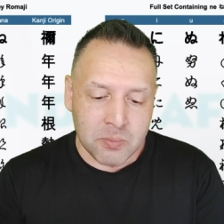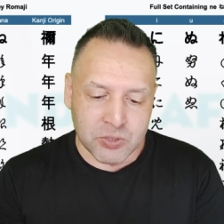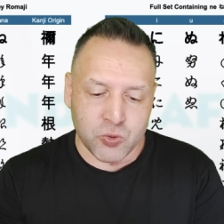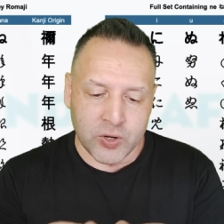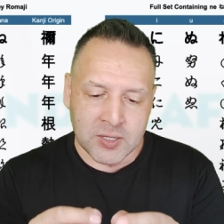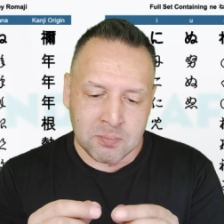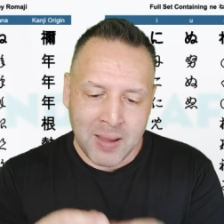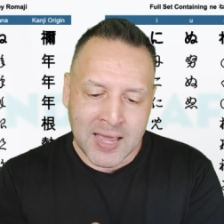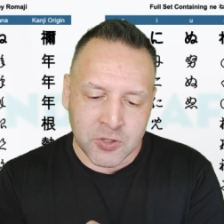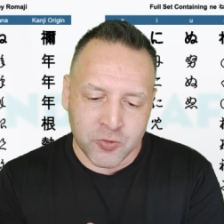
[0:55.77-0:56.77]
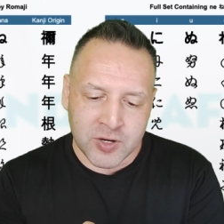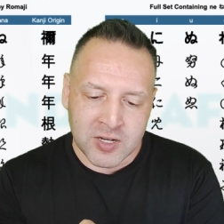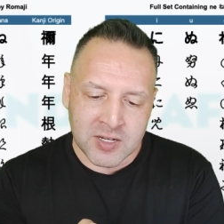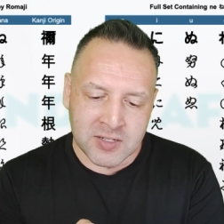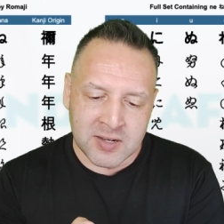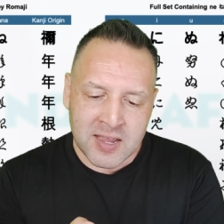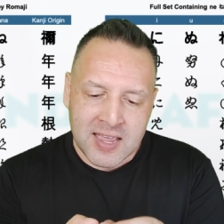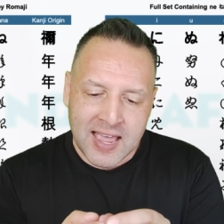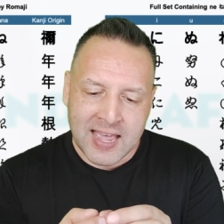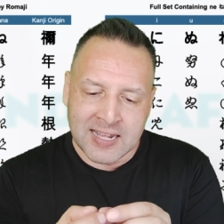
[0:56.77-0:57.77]
between Mandarin
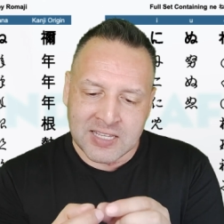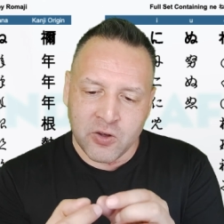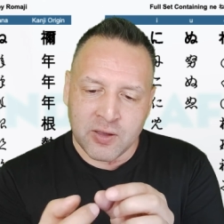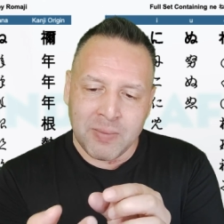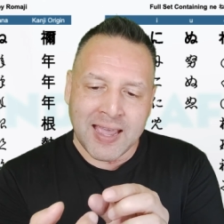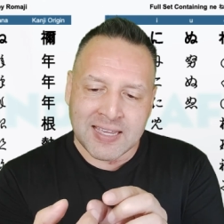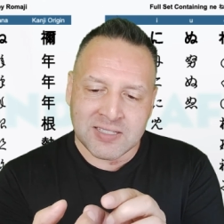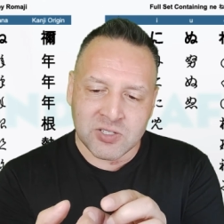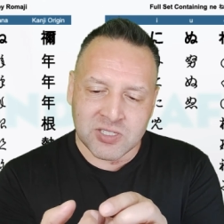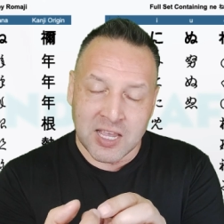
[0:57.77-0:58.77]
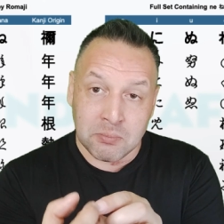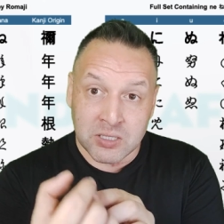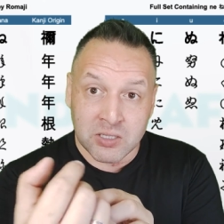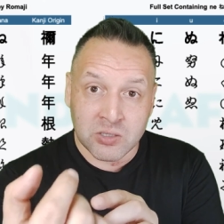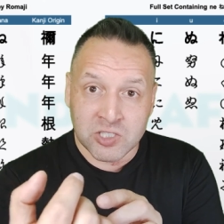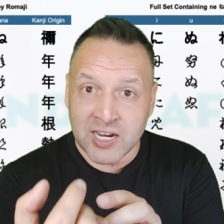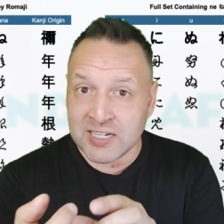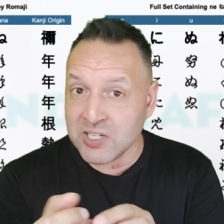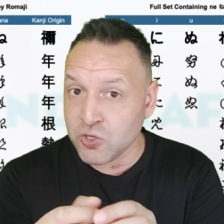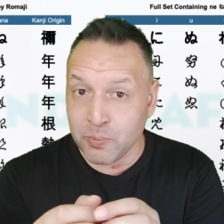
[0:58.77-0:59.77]
and going back into, say, Middle
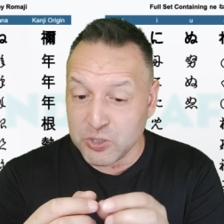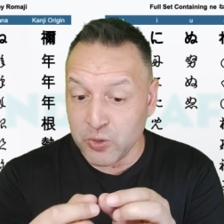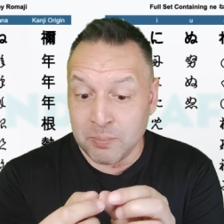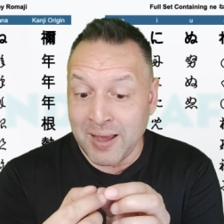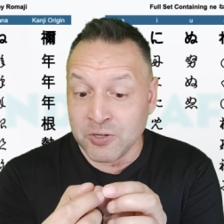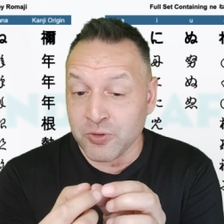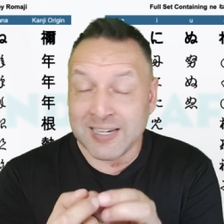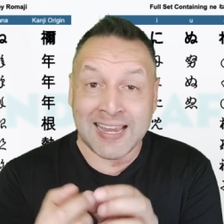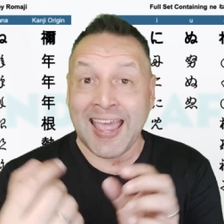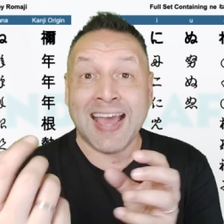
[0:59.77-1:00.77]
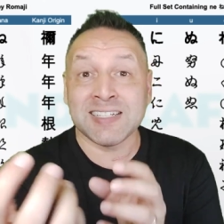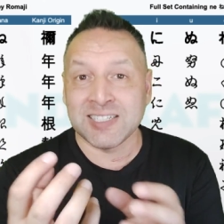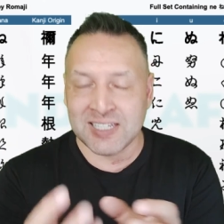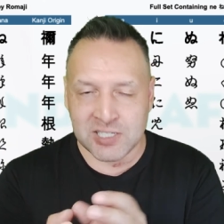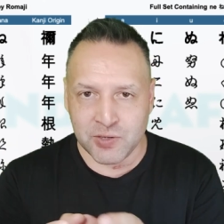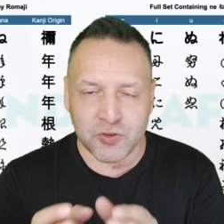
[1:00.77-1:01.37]
Chinese or between Mandarin and Cantonese.